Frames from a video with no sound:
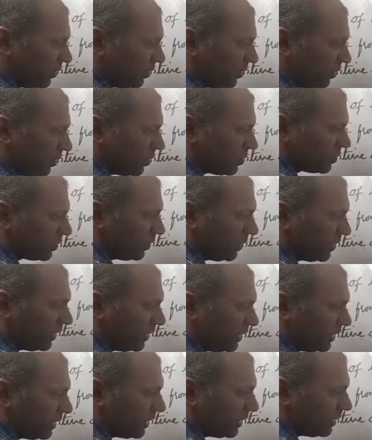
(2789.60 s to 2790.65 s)
cos square
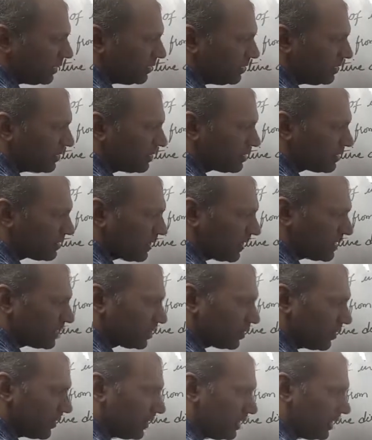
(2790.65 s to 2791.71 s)
theta sin
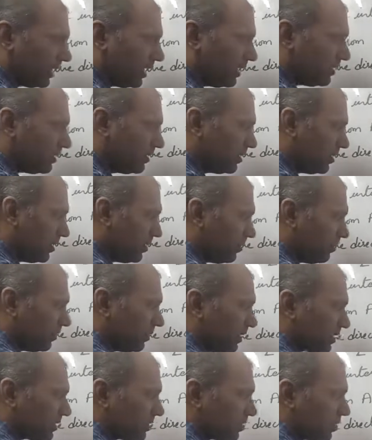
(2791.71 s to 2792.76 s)
square theta
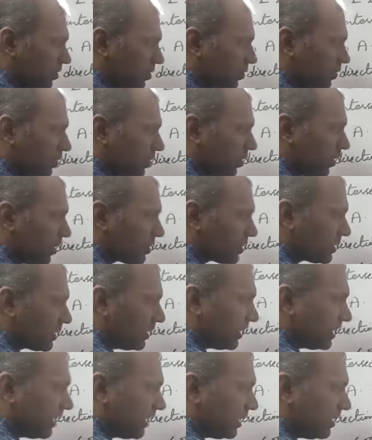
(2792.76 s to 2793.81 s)
plus 2 cos
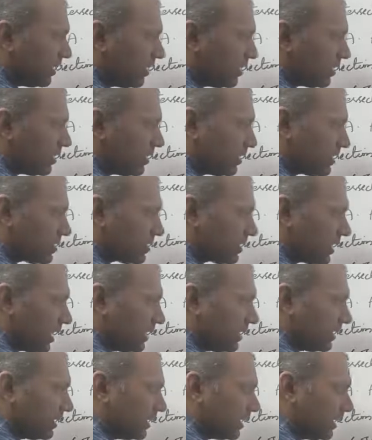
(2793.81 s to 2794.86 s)
theta
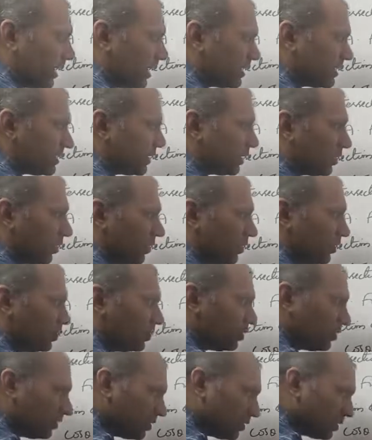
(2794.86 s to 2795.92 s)
sin theta is equal
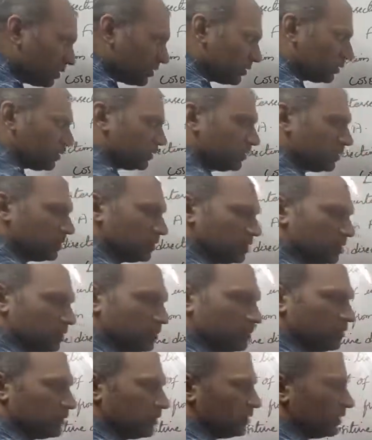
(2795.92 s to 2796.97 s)
to,
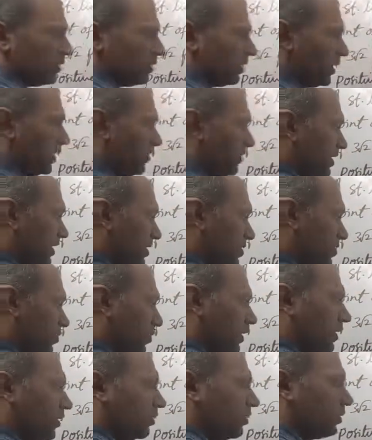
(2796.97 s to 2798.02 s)
okay, we are
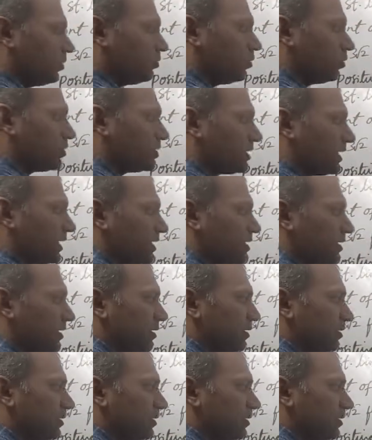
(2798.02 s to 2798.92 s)
squaring on both sides.